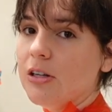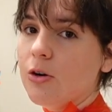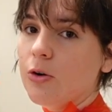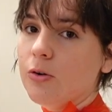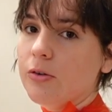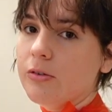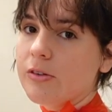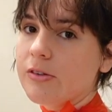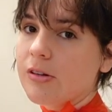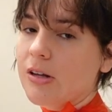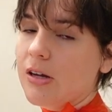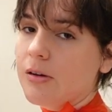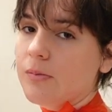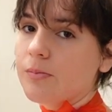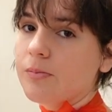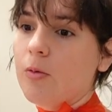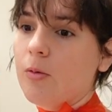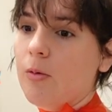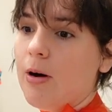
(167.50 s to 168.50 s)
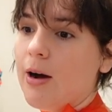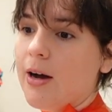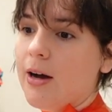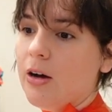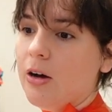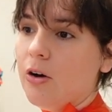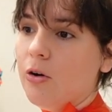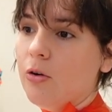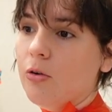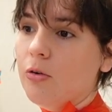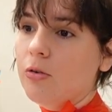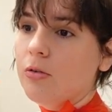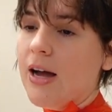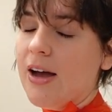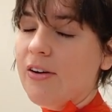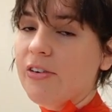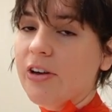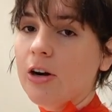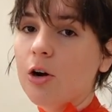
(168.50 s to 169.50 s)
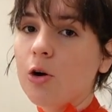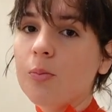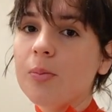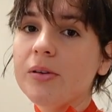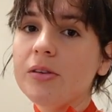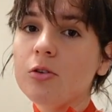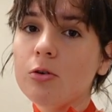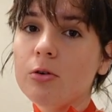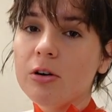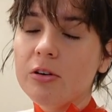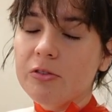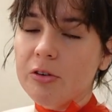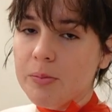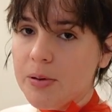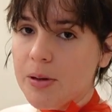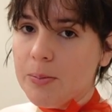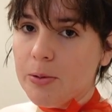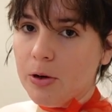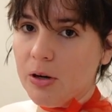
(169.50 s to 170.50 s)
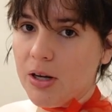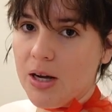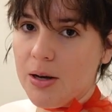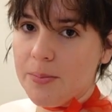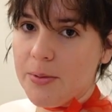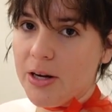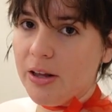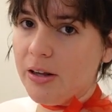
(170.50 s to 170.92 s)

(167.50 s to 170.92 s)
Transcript: lonesome, while having an open door for people to come in